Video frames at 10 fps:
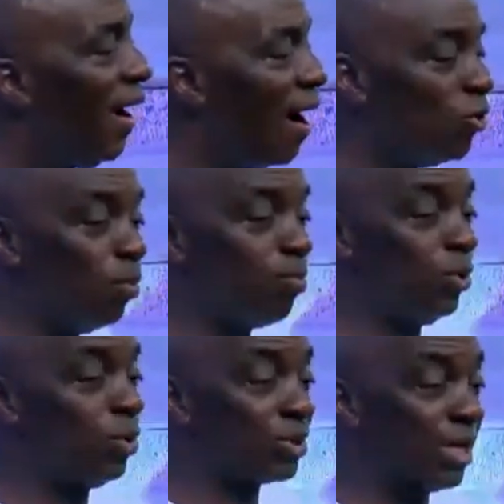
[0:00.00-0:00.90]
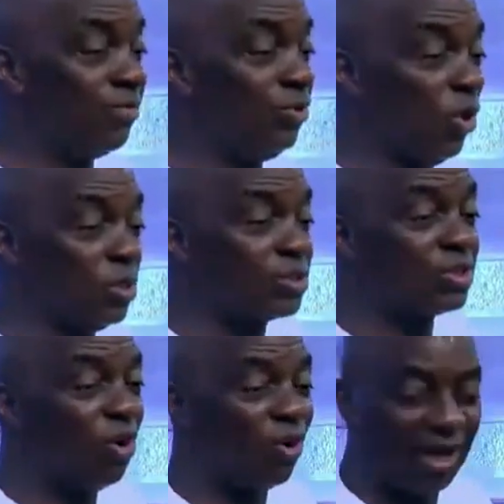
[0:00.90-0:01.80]
And you put yourself
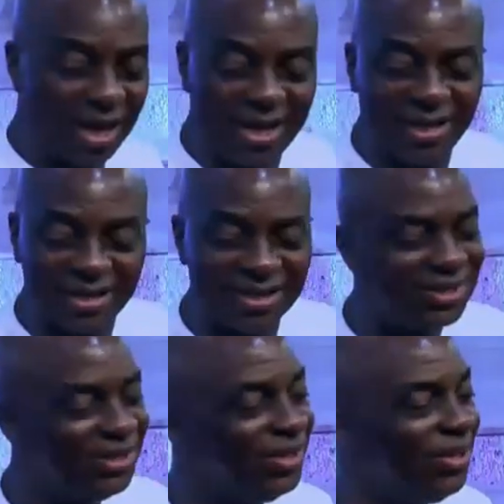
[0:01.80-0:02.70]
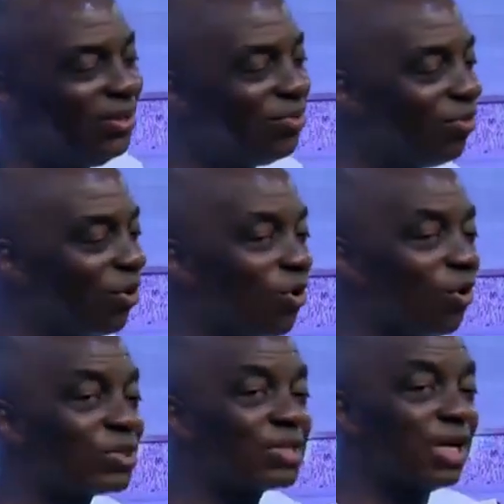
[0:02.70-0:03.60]
just online for
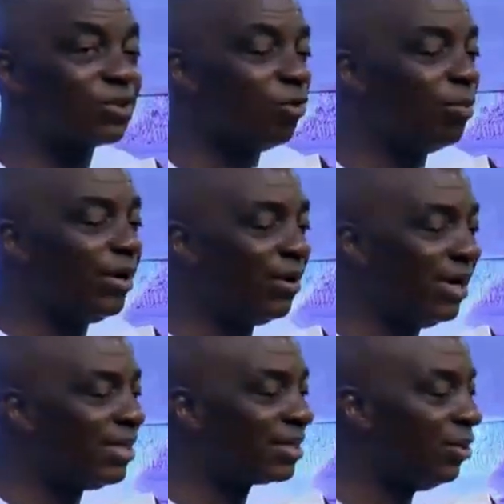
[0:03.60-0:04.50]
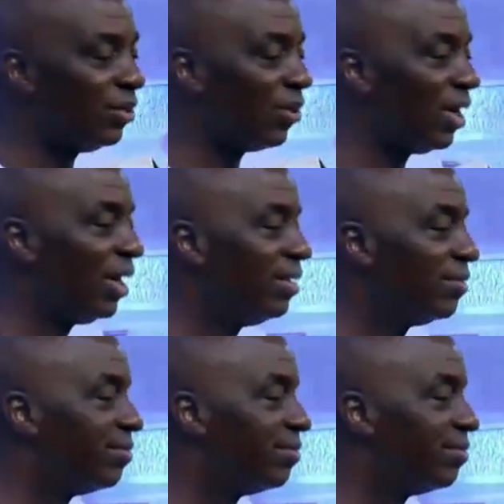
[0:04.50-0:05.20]
God's transforming grace on your life.